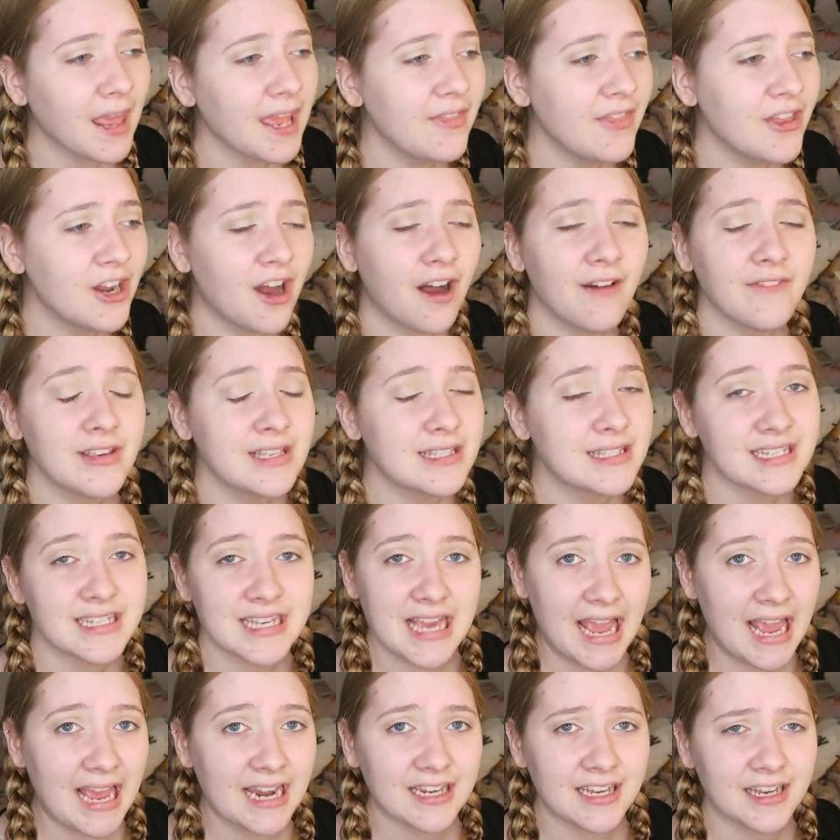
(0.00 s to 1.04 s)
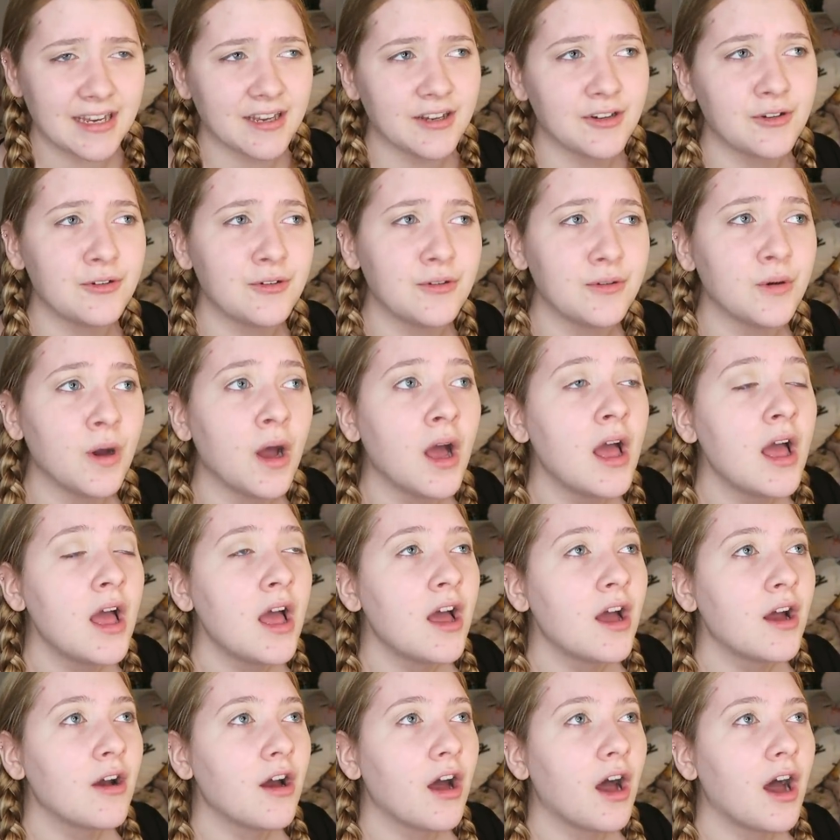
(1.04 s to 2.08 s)
and then obviously Anna who
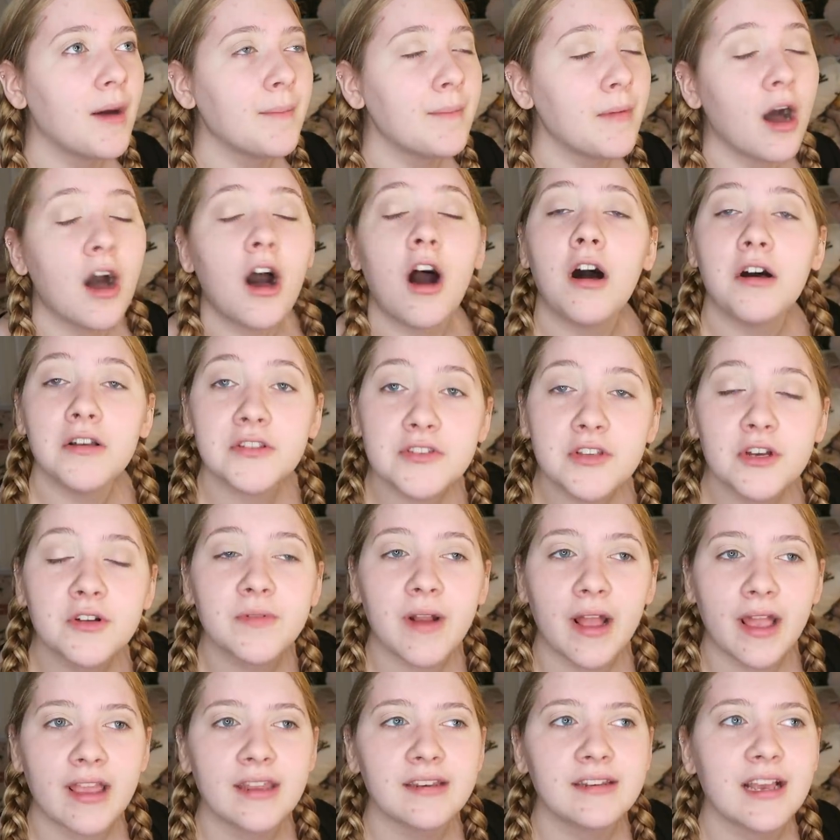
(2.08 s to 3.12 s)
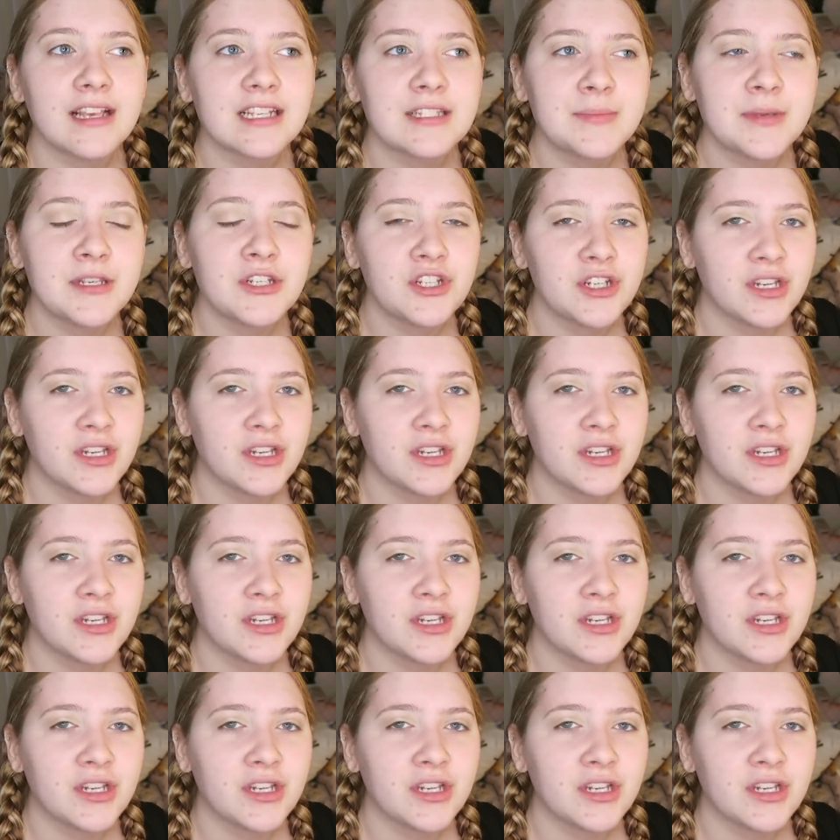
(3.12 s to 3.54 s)
um, also recognized me.